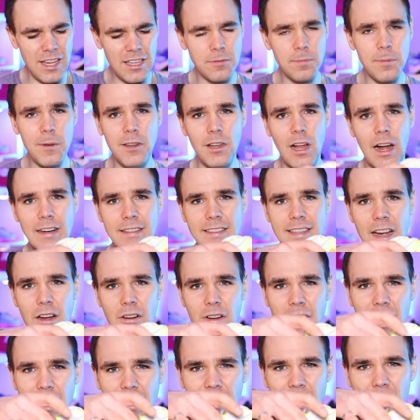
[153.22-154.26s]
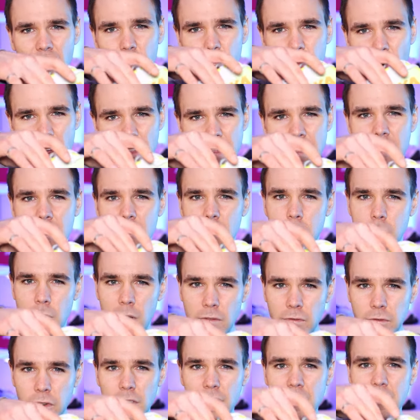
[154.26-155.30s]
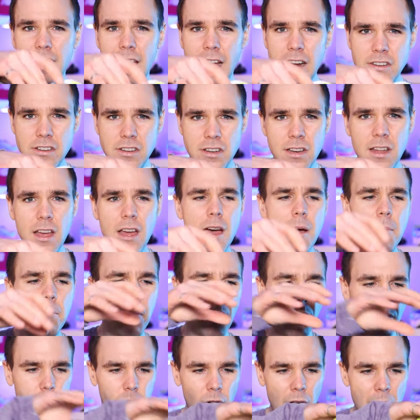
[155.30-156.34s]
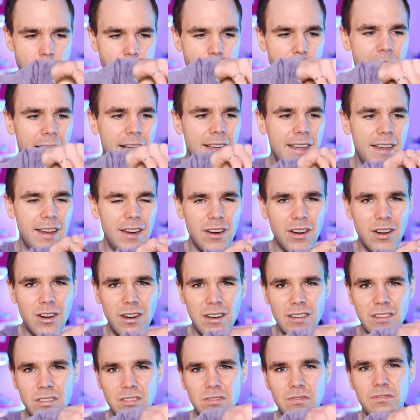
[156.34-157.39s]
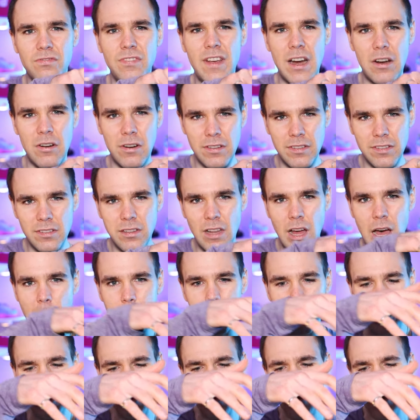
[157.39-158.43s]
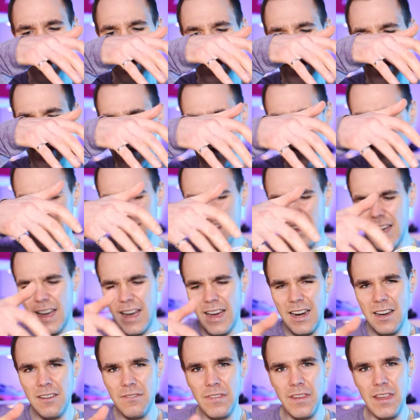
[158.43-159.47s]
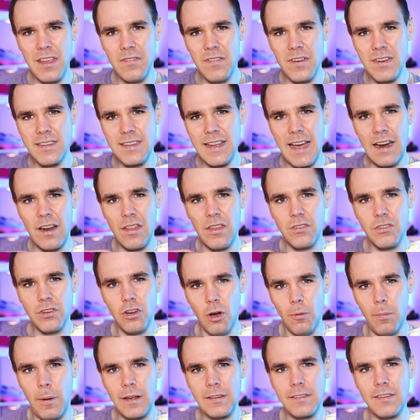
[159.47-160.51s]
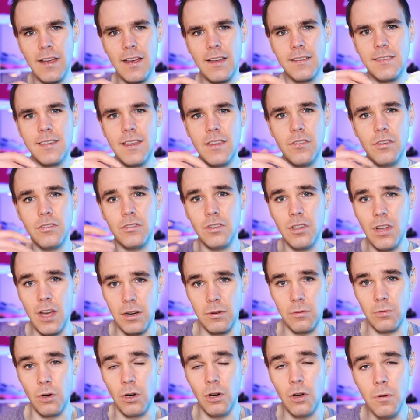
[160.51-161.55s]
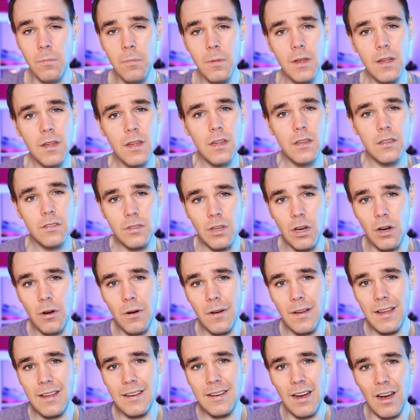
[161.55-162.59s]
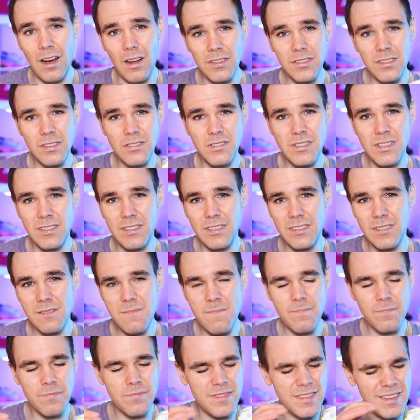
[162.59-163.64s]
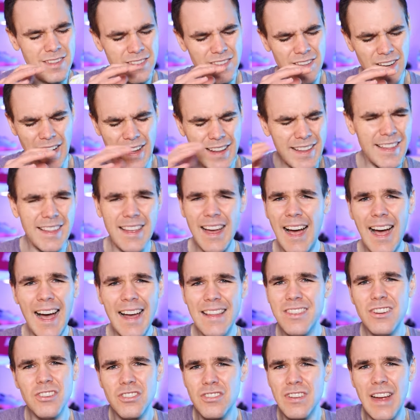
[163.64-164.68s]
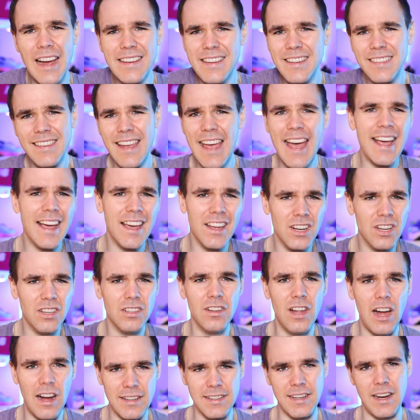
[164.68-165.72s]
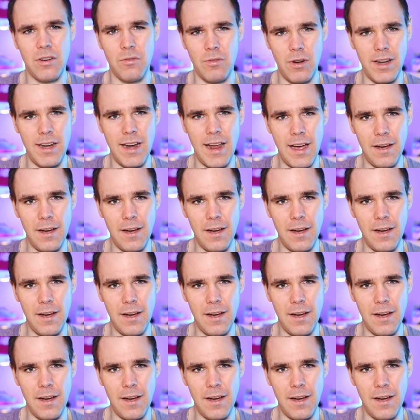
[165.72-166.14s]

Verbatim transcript: keeps me locked down kind of like right in this midfoot section, but right back here is very sloppy, and kind of even down in the toe box, like I said, there's a lot of room. So it also just, I just can't get a good lockdown right